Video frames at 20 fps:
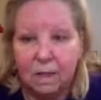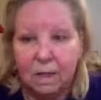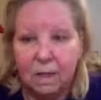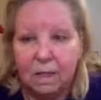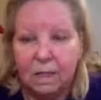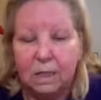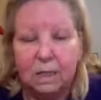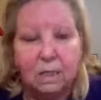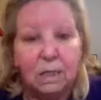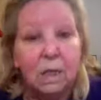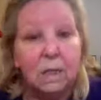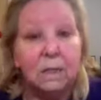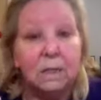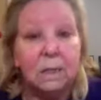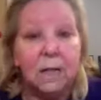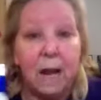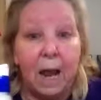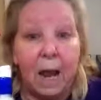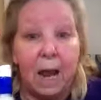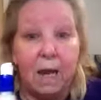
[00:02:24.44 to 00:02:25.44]
it
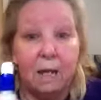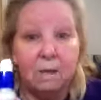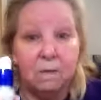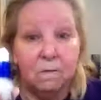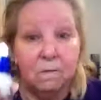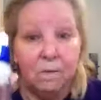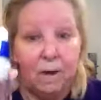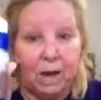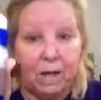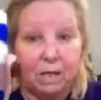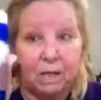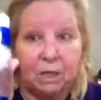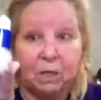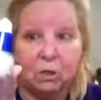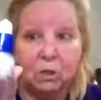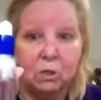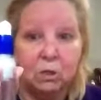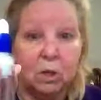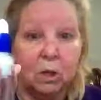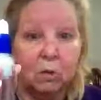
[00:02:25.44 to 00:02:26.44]
doesn't activate
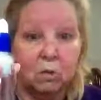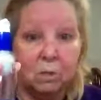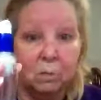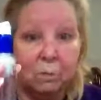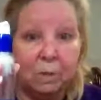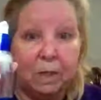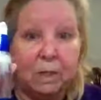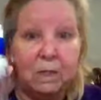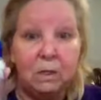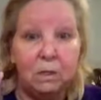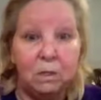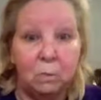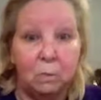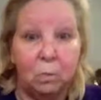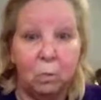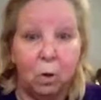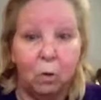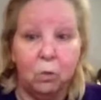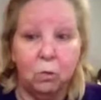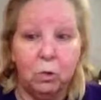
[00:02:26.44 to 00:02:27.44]
until those beads are
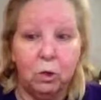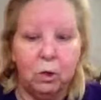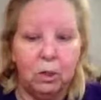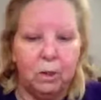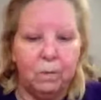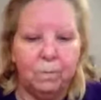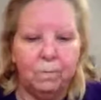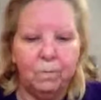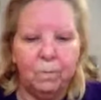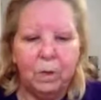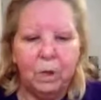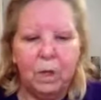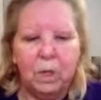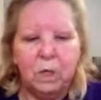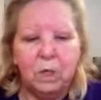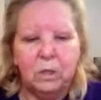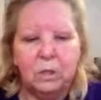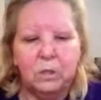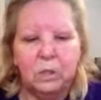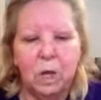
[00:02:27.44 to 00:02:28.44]
broke up.
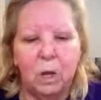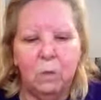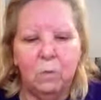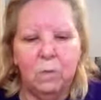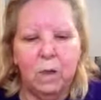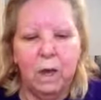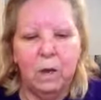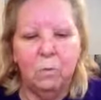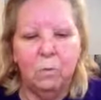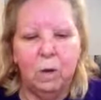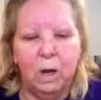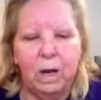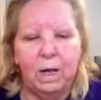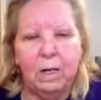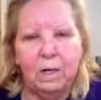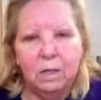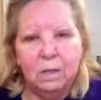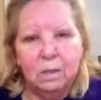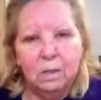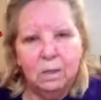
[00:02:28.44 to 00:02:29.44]
So that
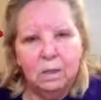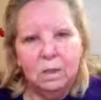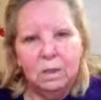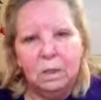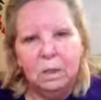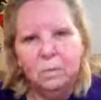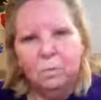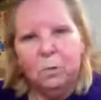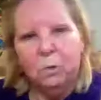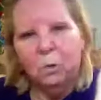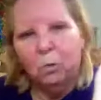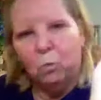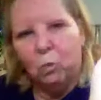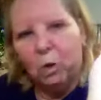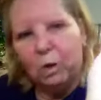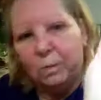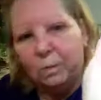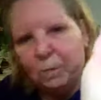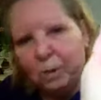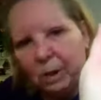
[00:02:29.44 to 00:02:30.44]
way, you put
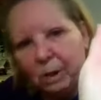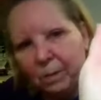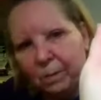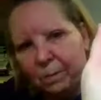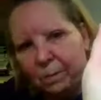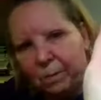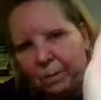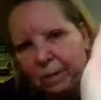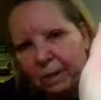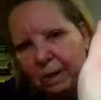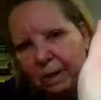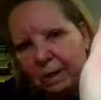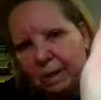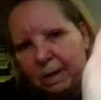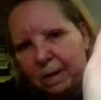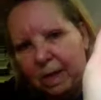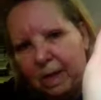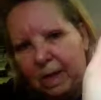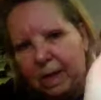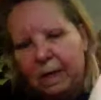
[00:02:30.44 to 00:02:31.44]
one pump in
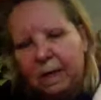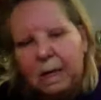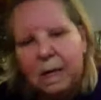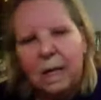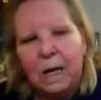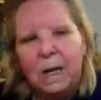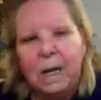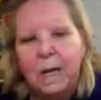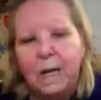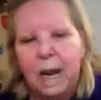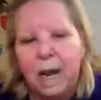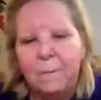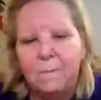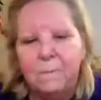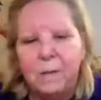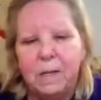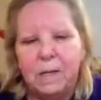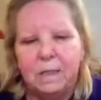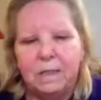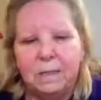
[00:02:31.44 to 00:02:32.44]
that, and I
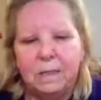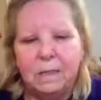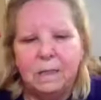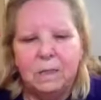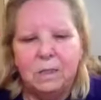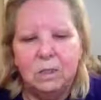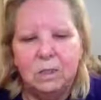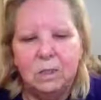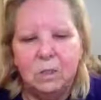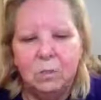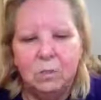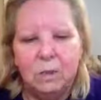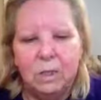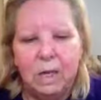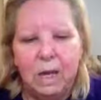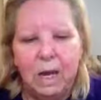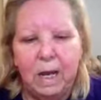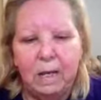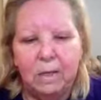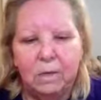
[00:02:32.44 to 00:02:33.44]
mix these two
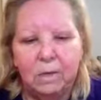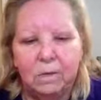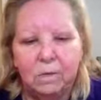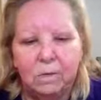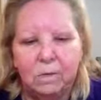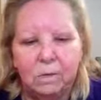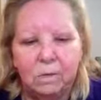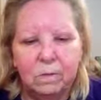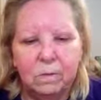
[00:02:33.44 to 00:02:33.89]
together,